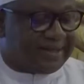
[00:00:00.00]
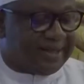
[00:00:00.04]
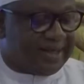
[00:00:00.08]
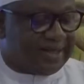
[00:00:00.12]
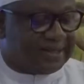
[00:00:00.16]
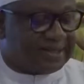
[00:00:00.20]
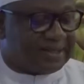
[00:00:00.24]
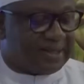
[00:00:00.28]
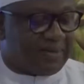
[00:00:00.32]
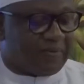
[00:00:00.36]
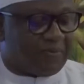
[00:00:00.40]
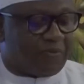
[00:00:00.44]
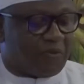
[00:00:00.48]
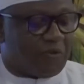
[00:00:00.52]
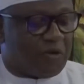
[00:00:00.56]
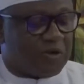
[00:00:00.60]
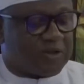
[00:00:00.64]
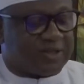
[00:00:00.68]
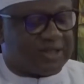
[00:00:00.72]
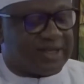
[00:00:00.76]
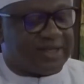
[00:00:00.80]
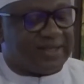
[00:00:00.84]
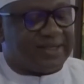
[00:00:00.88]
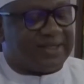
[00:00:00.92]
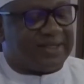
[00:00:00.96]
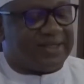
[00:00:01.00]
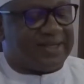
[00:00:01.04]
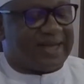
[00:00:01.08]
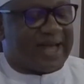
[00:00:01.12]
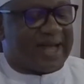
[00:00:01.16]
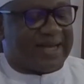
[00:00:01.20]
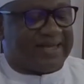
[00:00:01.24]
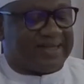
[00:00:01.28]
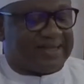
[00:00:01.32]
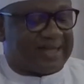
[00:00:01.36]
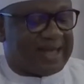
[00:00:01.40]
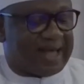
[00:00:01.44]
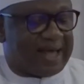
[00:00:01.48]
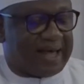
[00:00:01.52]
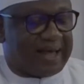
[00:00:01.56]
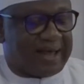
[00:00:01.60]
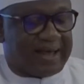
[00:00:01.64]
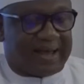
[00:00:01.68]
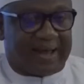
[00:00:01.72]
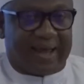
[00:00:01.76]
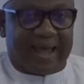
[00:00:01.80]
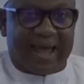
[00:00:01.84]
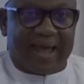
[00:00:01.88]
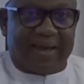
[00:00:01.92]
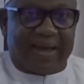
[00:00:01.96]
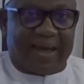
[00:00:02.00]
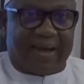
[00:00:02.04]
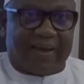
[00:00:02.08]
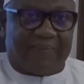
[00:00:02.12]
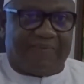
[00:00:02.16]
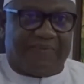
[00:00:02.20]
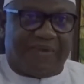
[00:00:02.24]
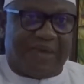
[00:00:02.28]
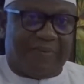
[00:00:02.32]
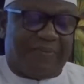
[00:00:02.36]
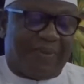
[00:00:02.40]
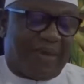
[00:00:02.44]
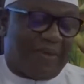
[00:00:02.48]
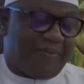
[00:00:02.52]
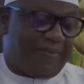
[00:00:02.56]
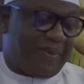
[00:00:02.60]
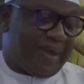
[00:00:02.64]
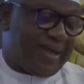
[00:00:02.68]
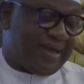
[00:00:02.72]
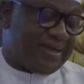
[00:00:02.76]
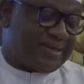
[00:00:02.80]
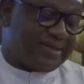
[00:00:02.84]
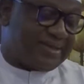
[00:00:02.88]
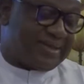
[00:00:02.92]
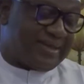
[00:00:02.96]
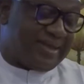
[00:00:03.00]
is important that PPPs